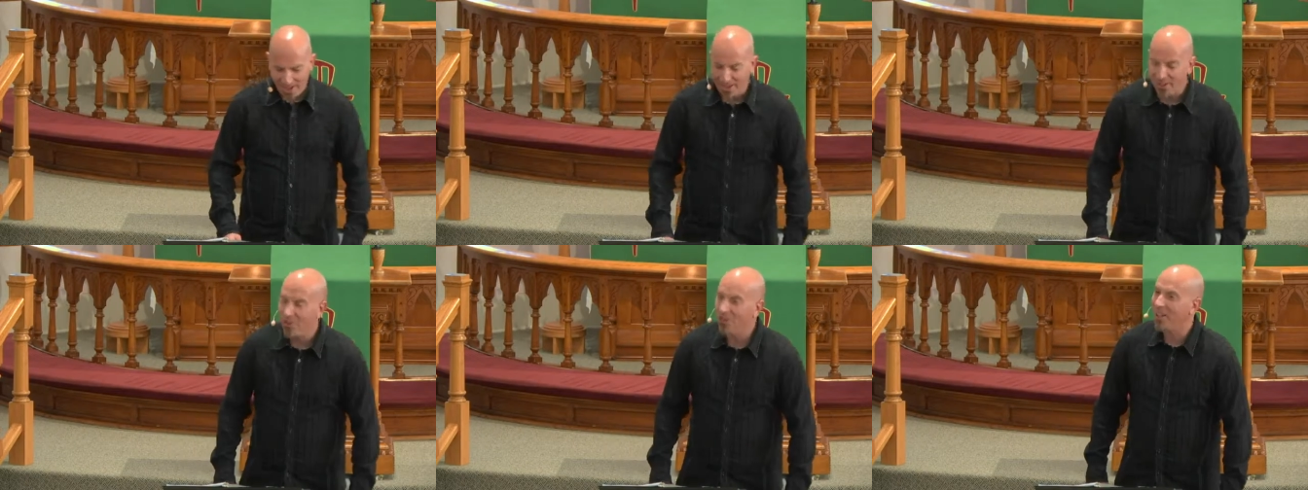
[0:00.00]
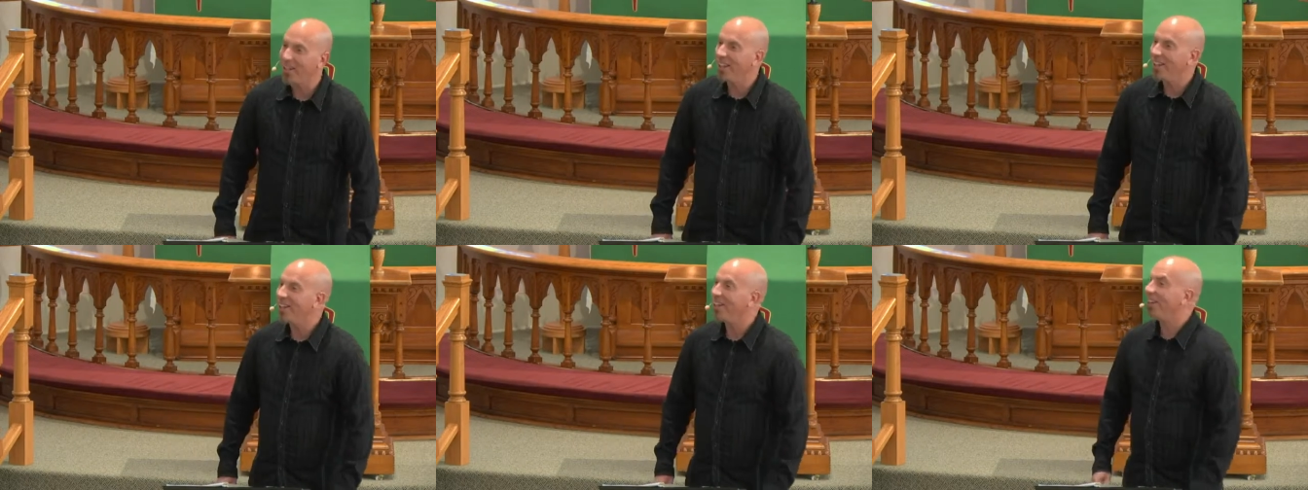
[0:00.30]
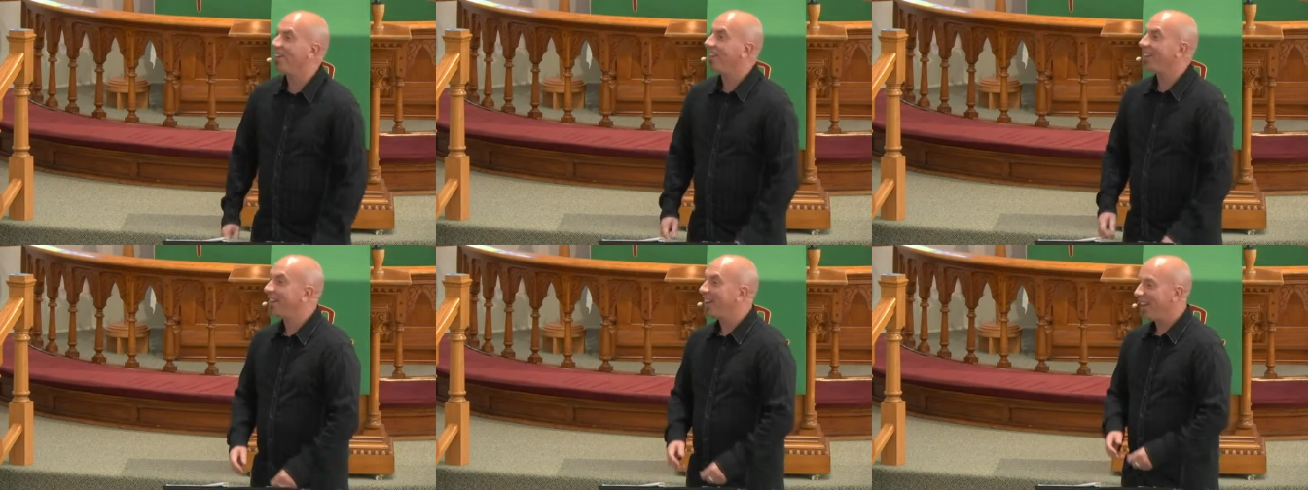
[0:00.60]
You can
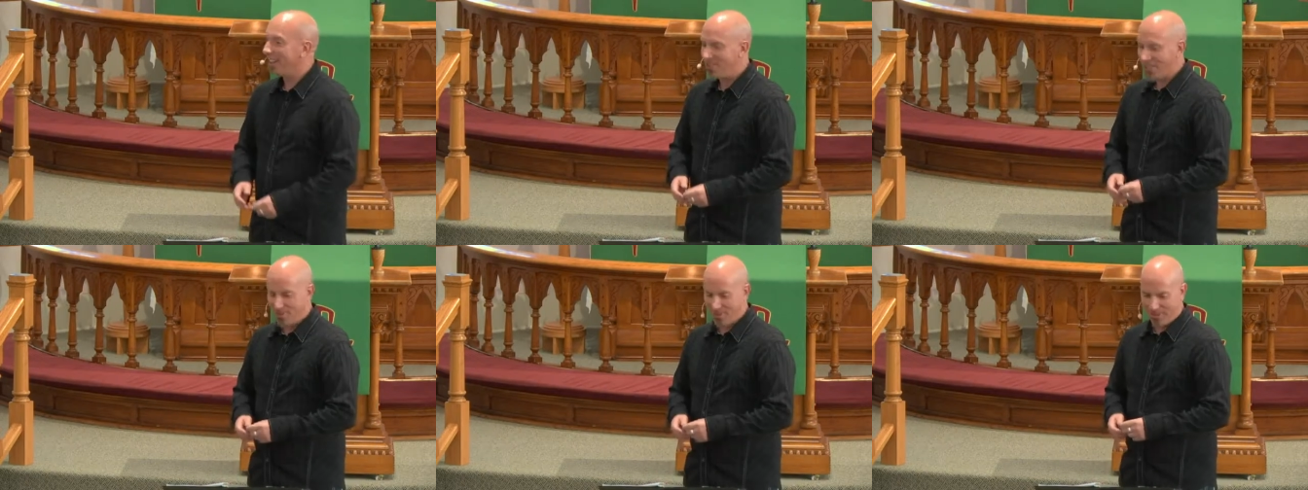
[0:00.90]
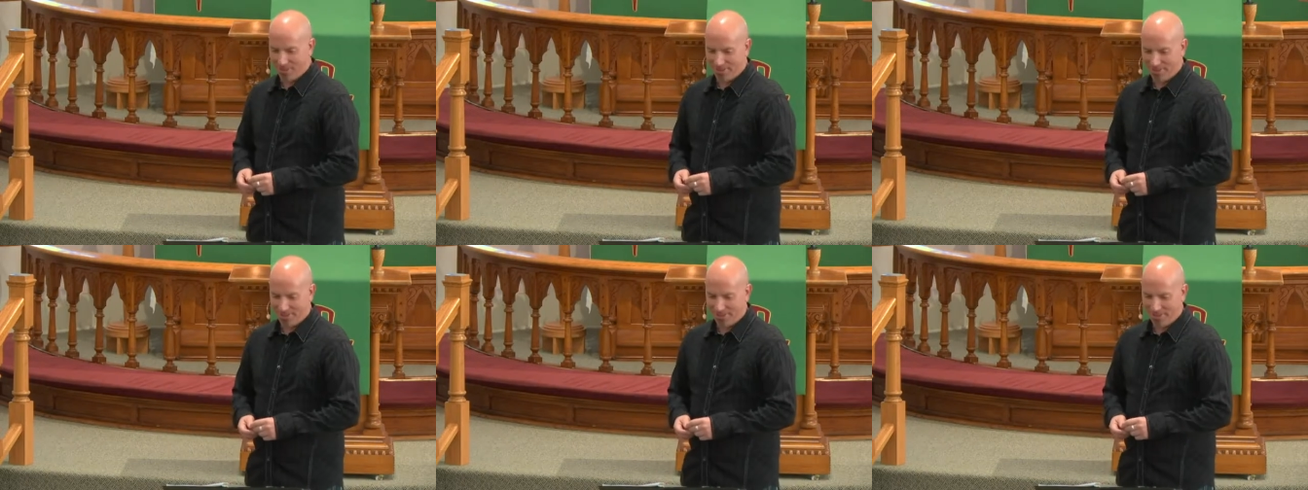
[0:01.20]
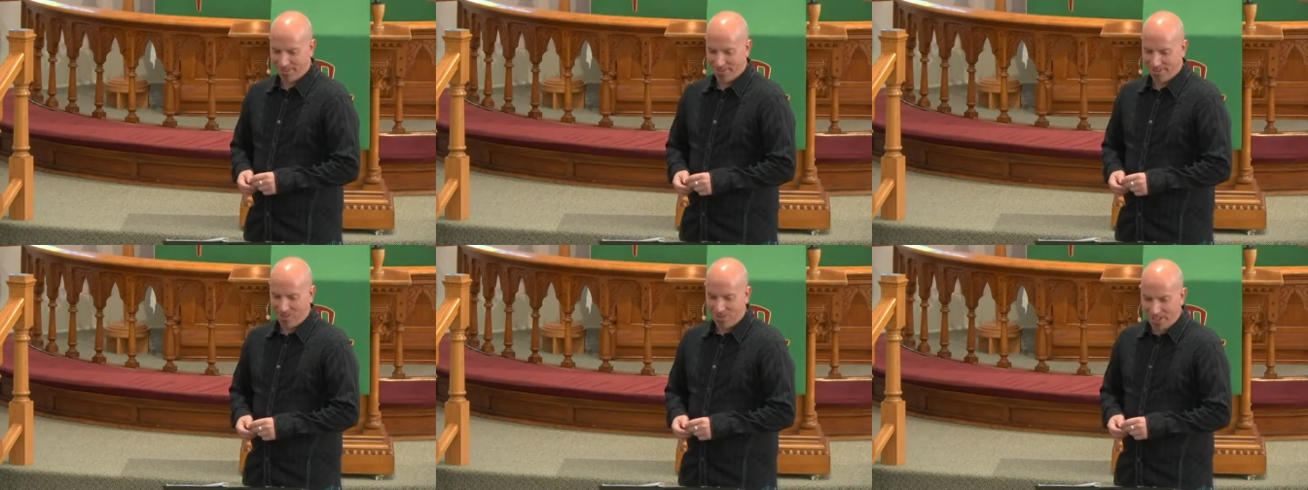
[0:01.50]
hear it, can't you?
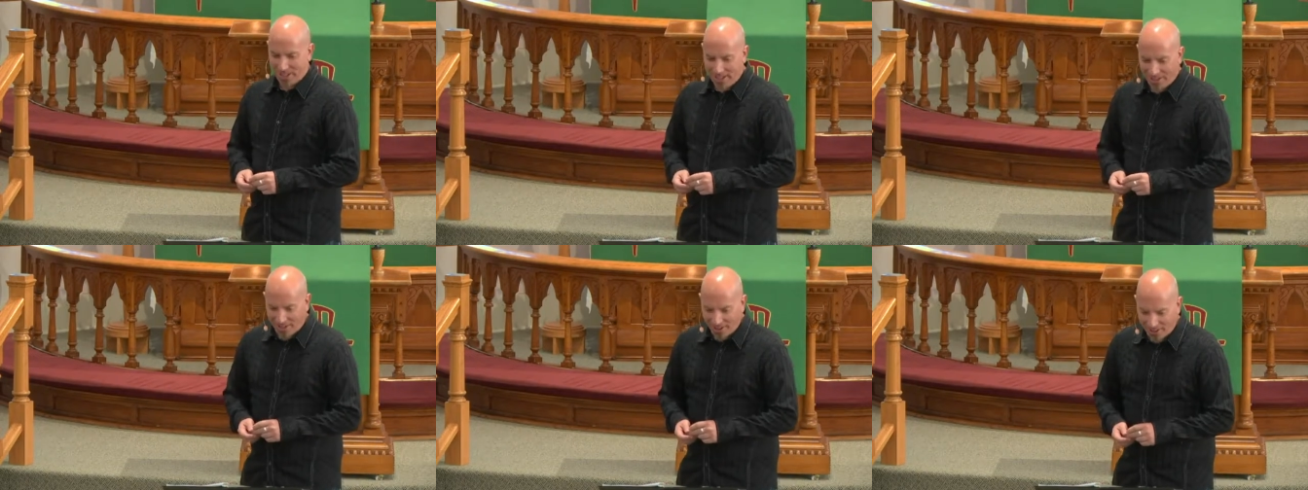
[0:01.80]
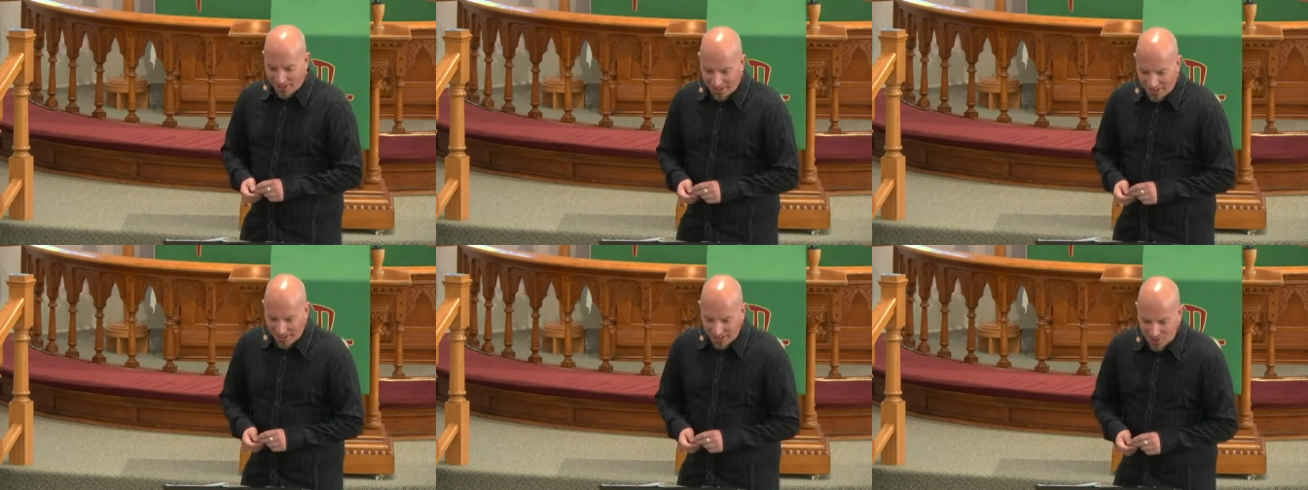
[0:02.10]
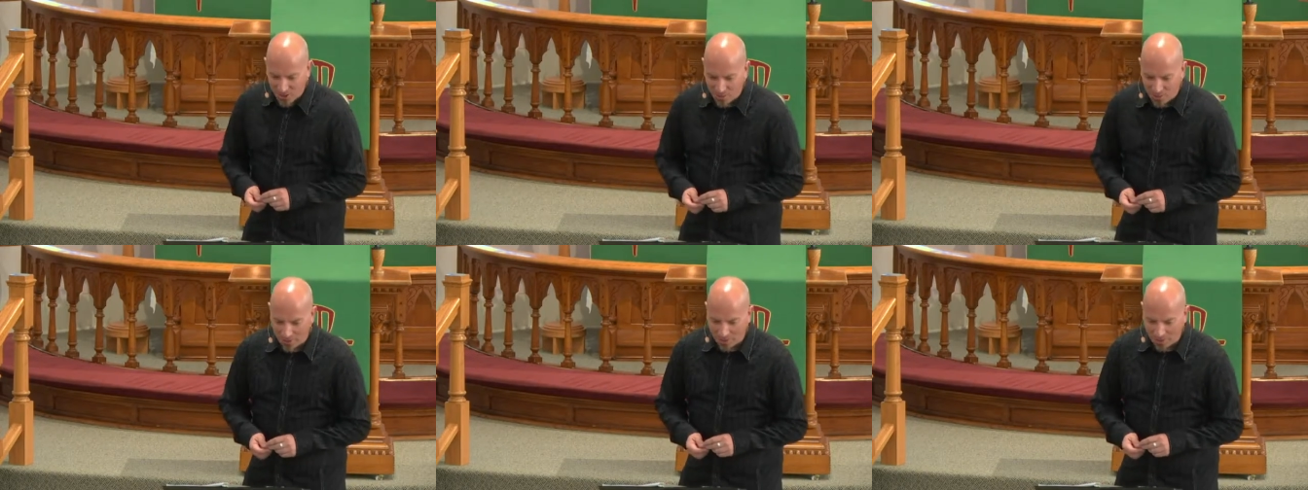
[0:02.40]
You can hear it, can't you?